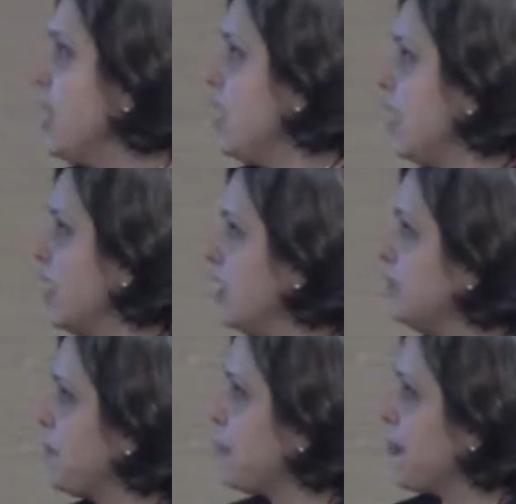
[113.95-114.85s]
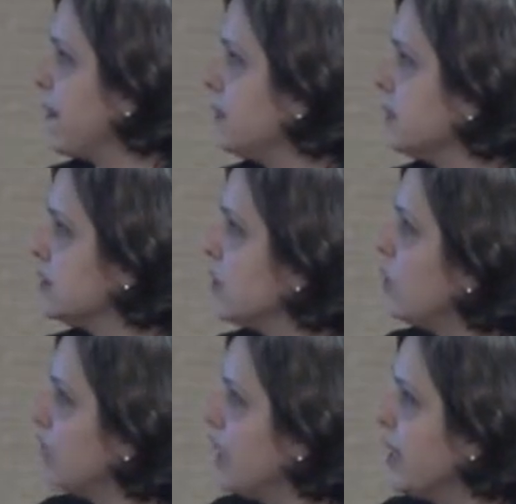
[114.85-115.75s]

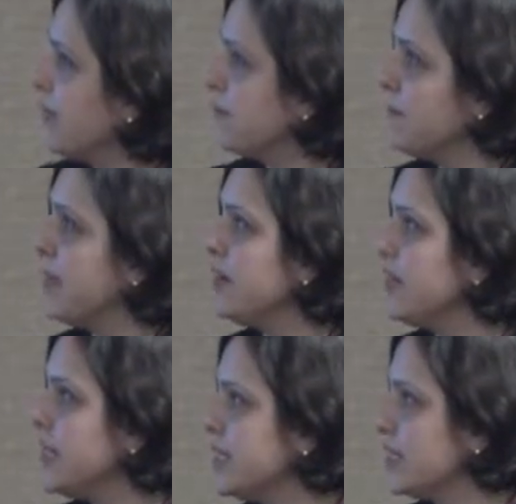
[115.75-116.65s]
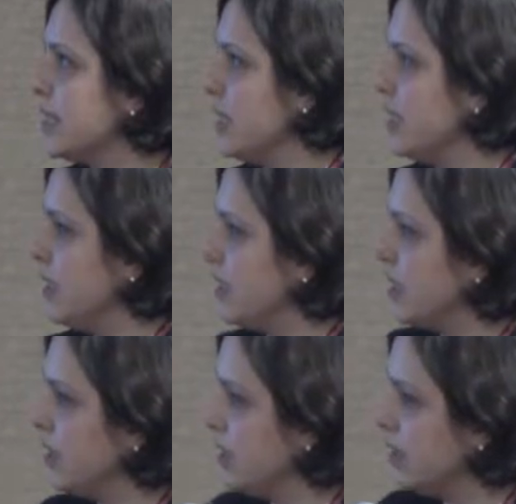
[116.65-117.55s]
Very recently,
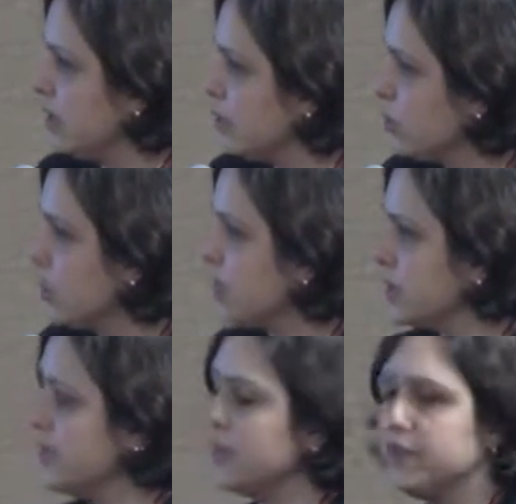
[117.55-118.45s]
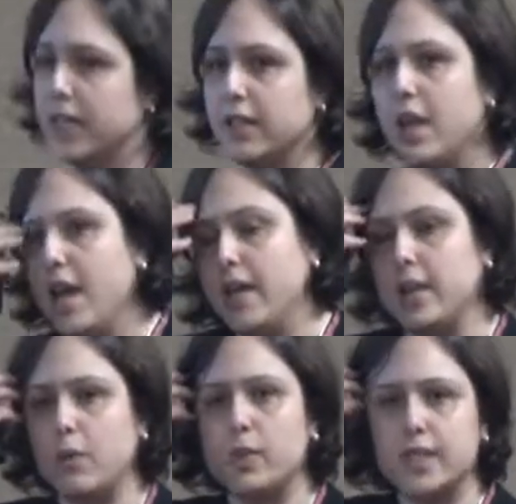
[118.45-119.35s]
in 2015,
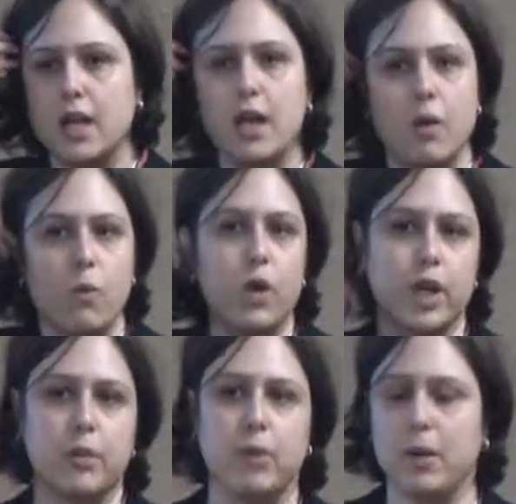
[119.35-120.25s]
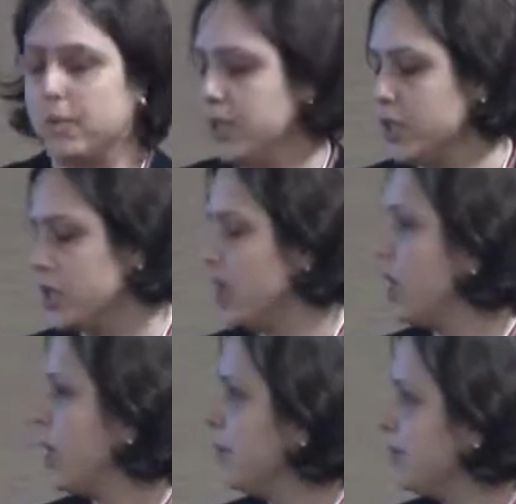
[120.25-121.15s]
there was a work published
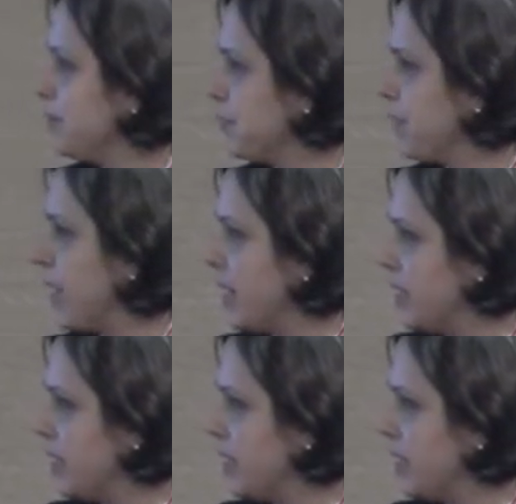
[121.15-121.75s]
by